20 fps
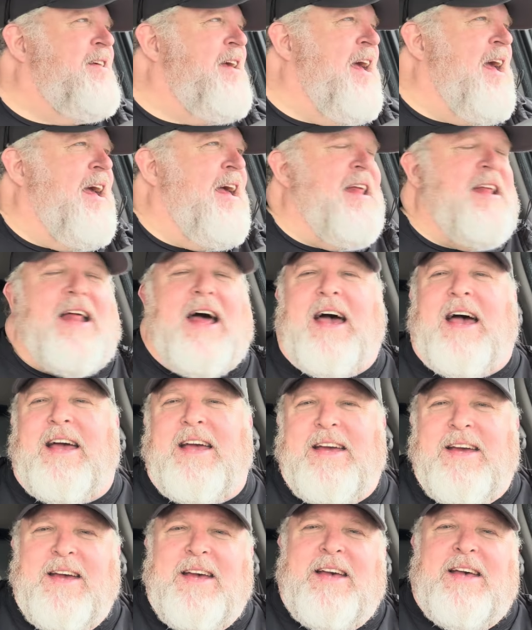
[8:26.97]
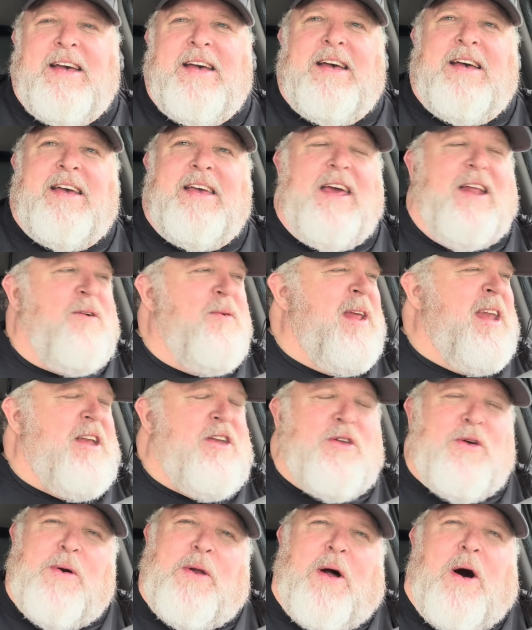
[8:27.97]
And, uh, you know, we
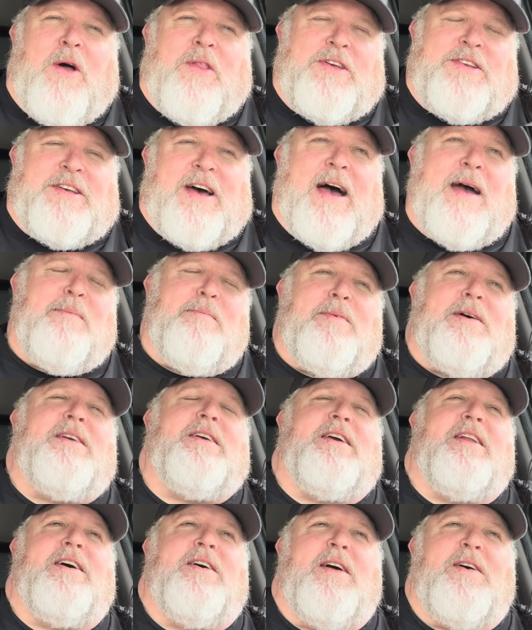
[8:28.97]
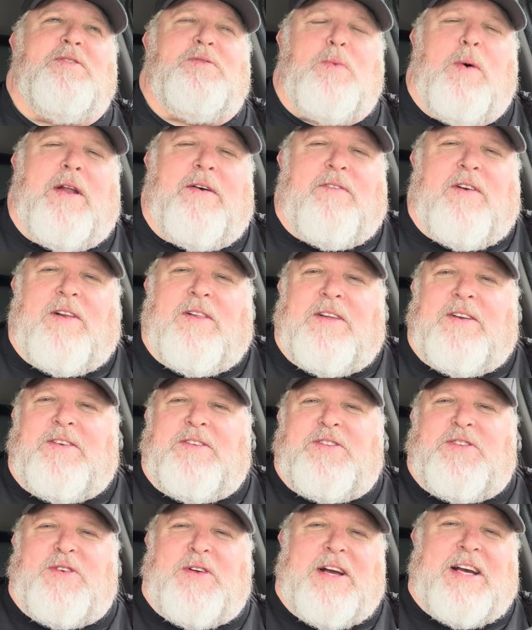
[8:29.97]
didn't do it all the time, but, you know, that was one of our
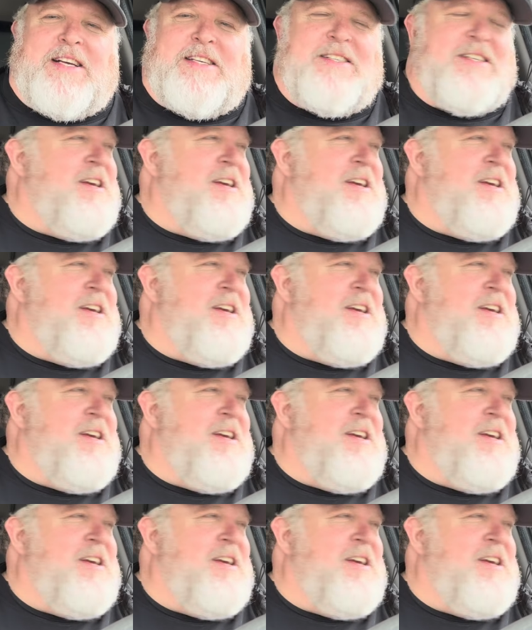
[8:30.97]
little tricks,